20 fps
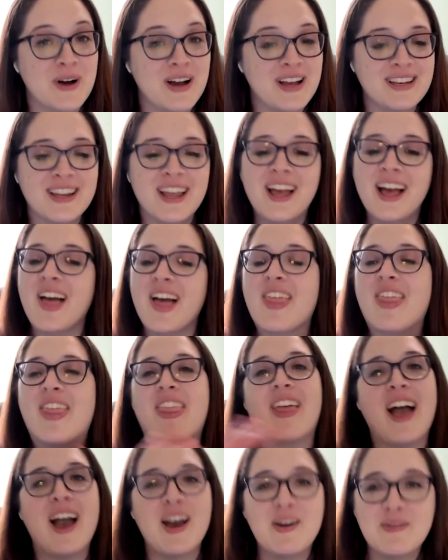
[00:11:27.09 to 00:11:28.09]
But
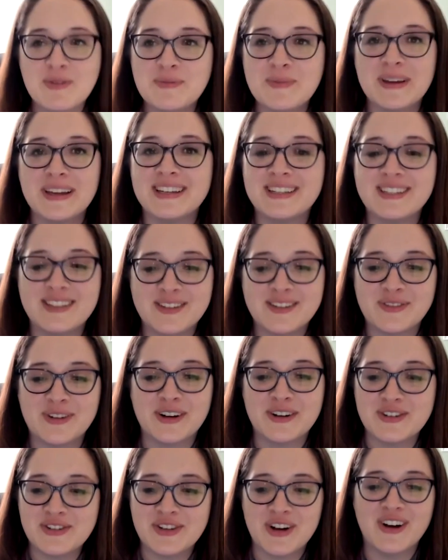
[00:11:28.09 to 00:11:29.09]
that would be a
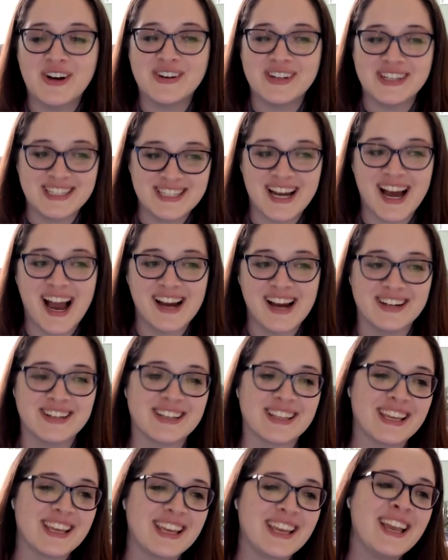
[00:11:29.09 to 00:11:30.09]
different show
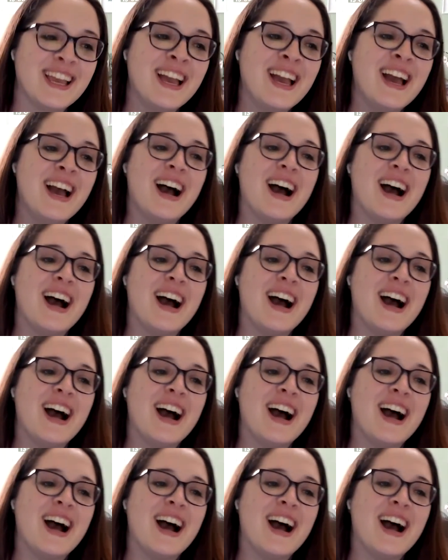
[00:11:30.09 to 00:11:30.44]
entirely.